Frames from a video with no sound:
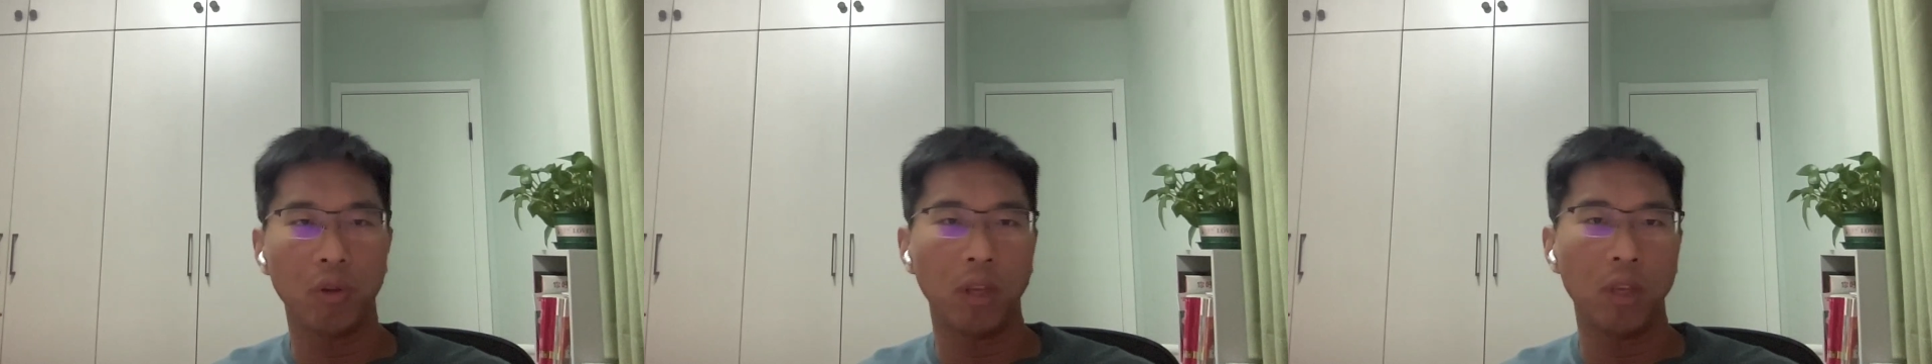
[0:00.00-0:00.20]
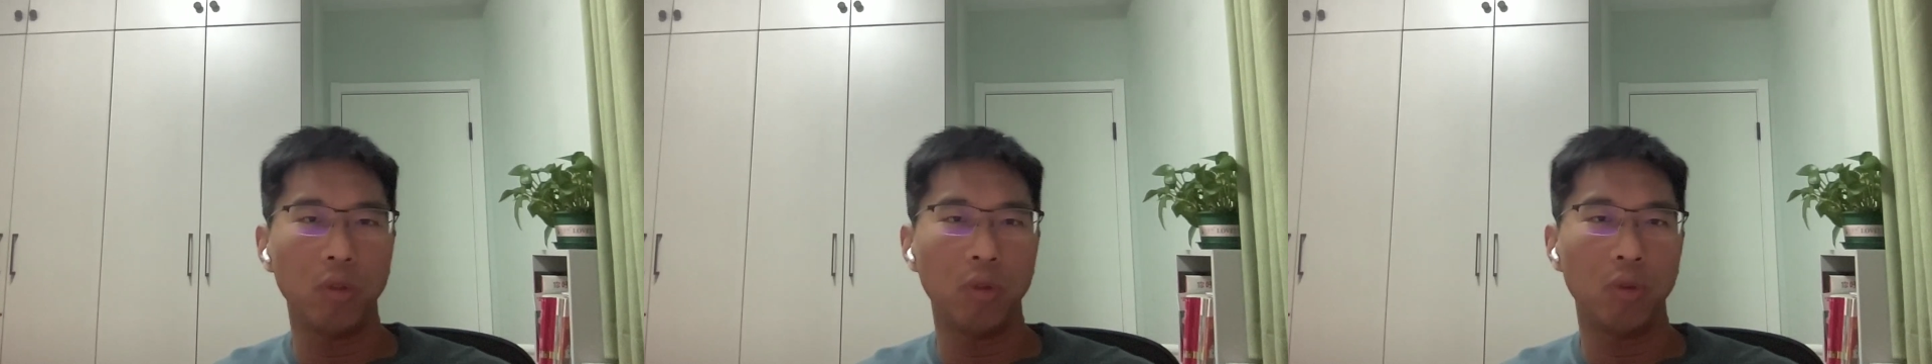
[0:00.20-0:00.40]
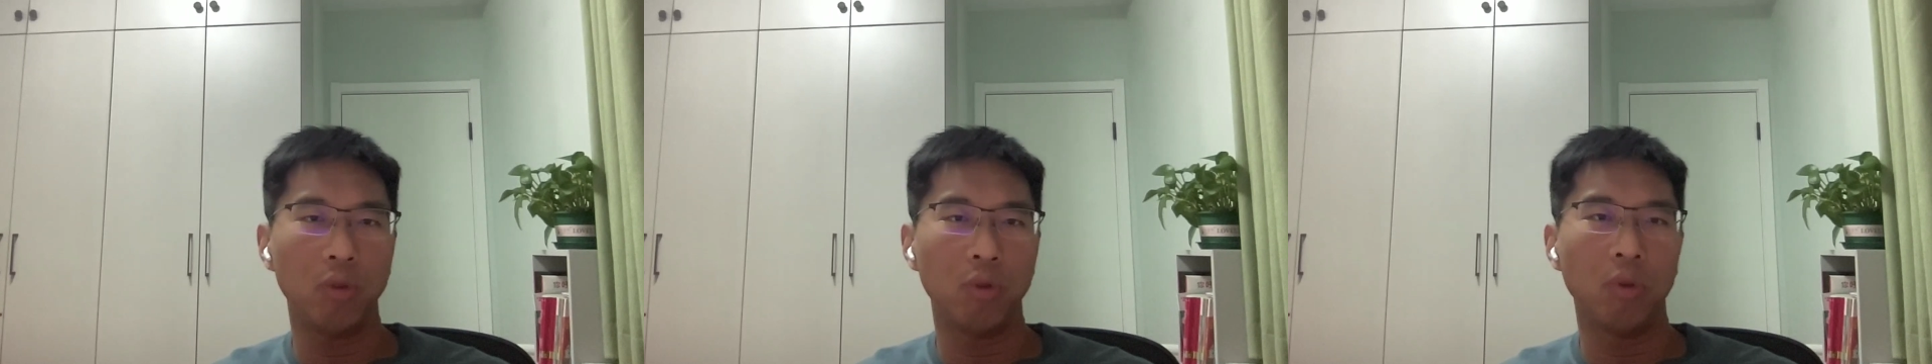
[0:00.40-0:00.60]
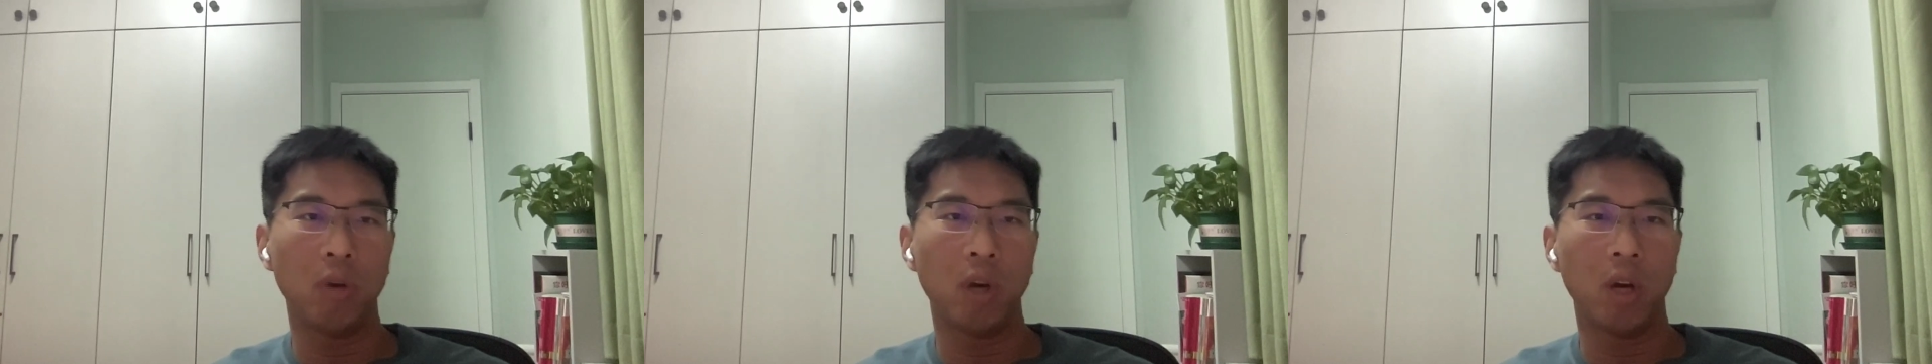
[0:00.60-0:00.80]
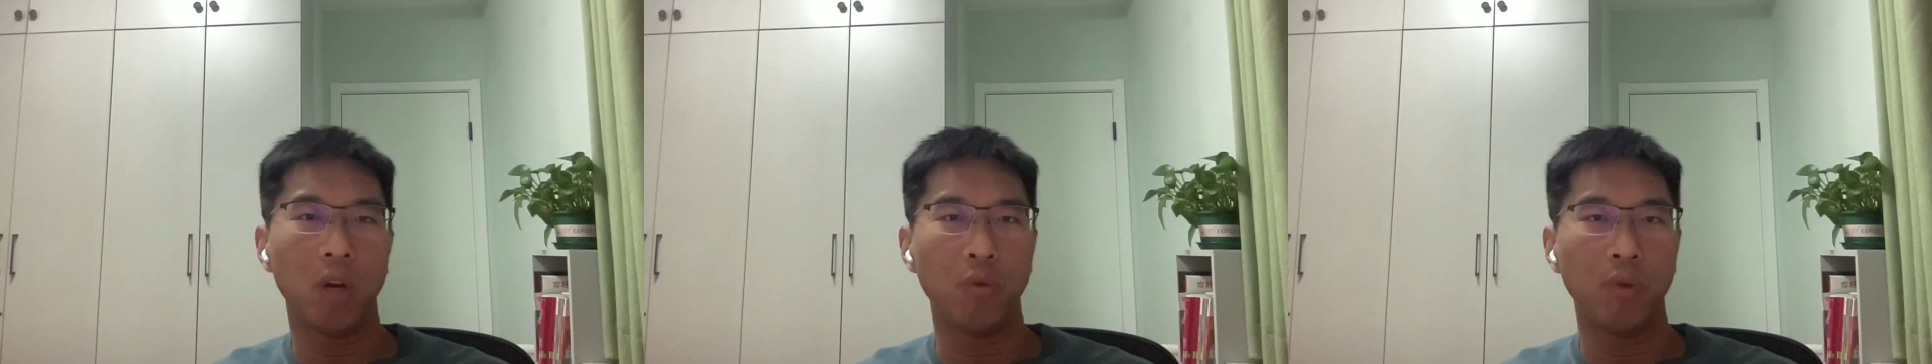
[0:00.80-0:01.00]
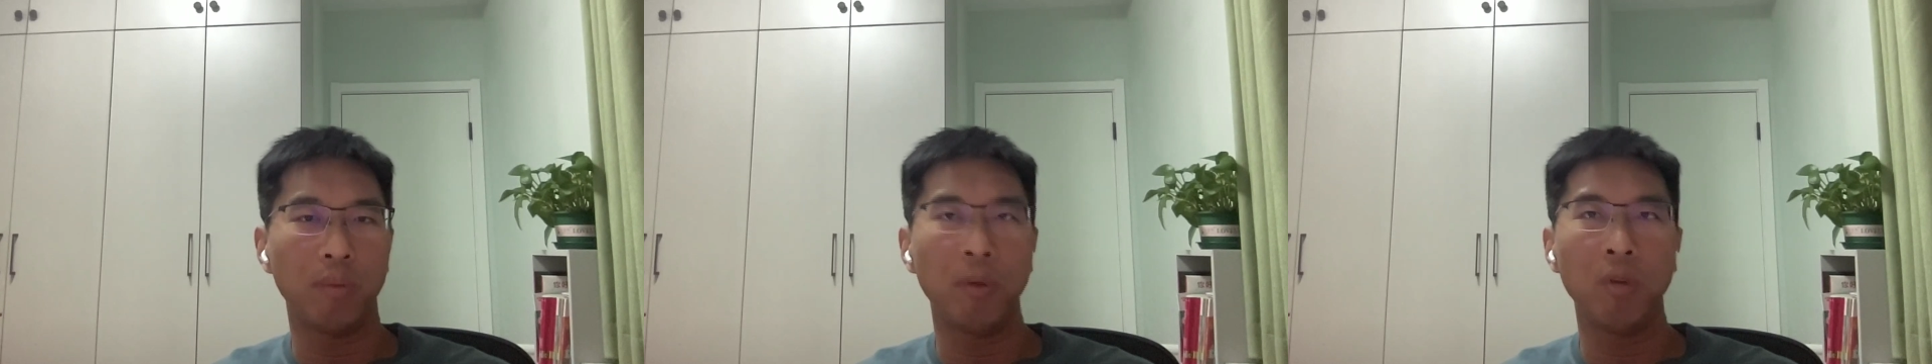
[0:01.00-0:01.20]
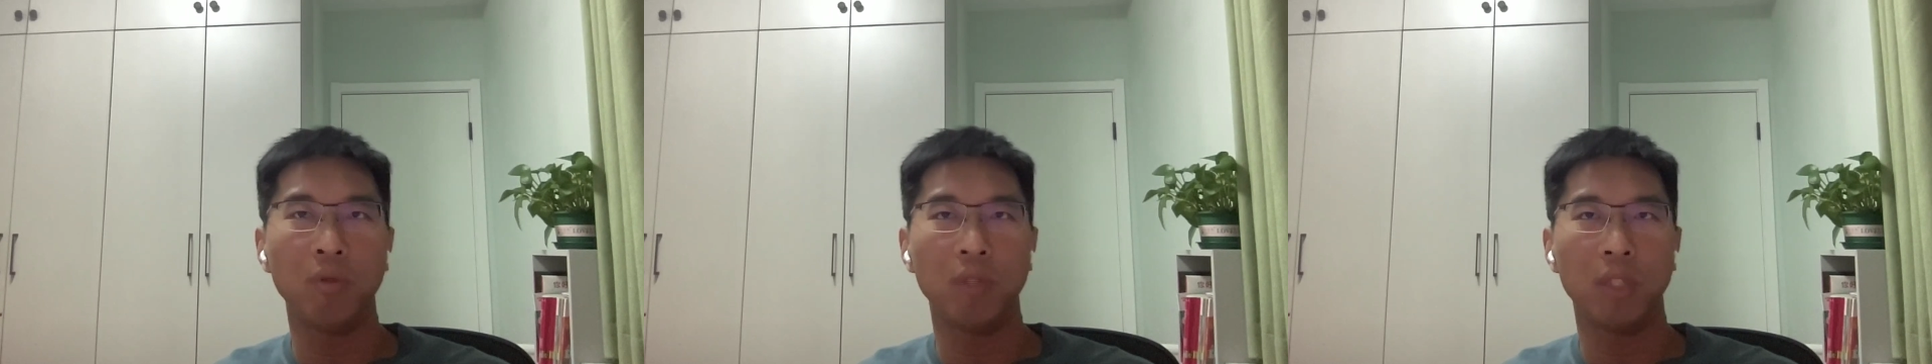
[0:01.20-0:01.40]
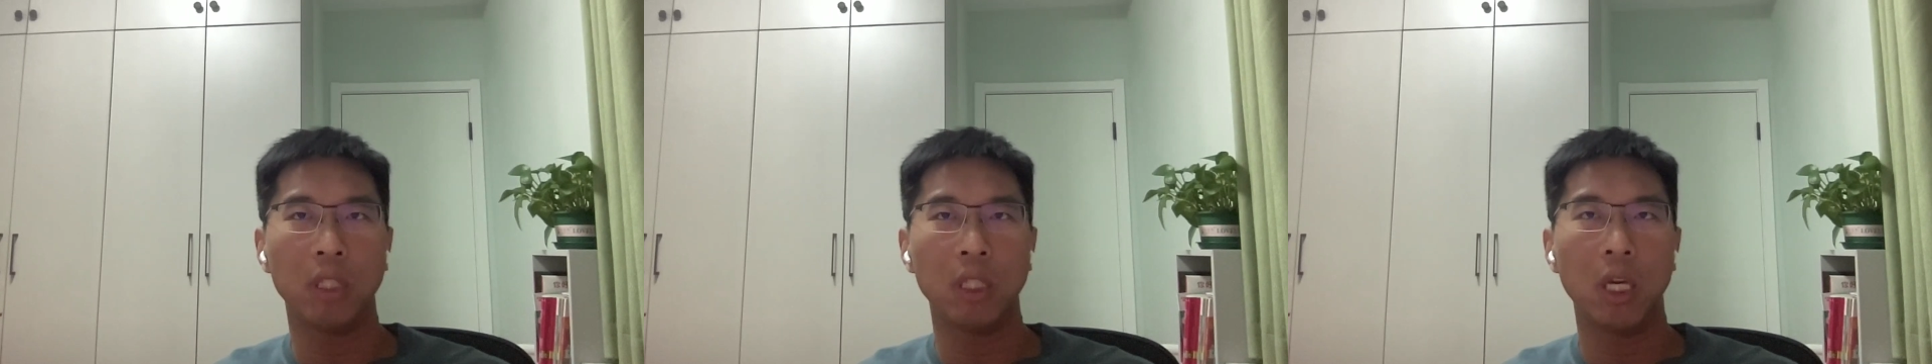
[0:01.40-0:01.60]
need to rebuild